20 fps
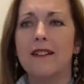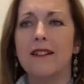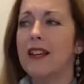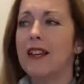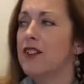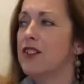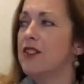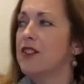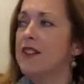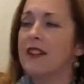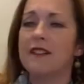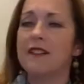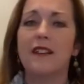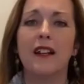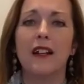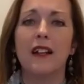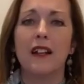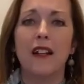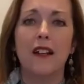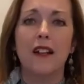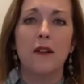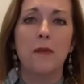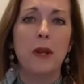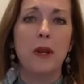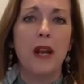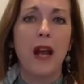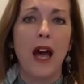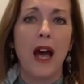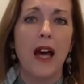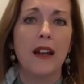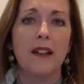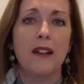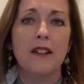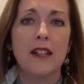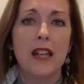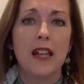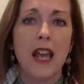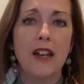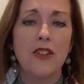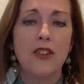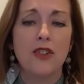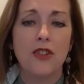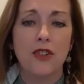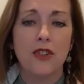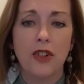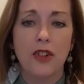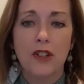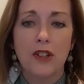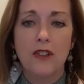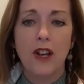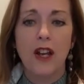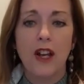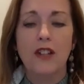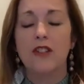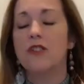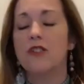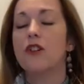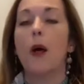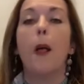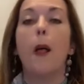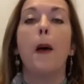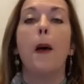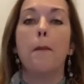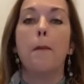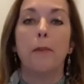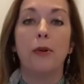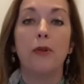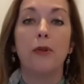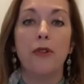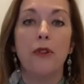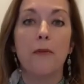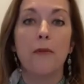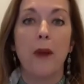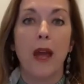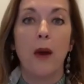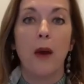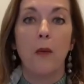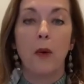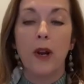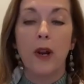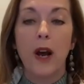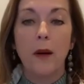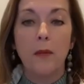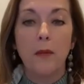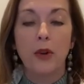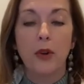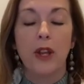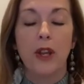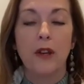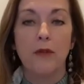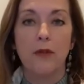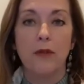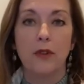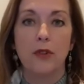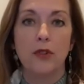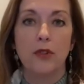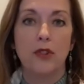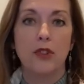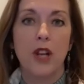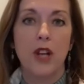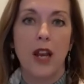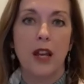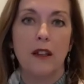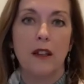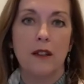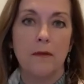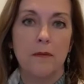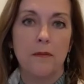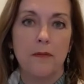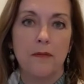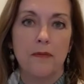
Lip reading: section that's a little bit harder to get to because I just pull them out when I'm looking for a good jacket.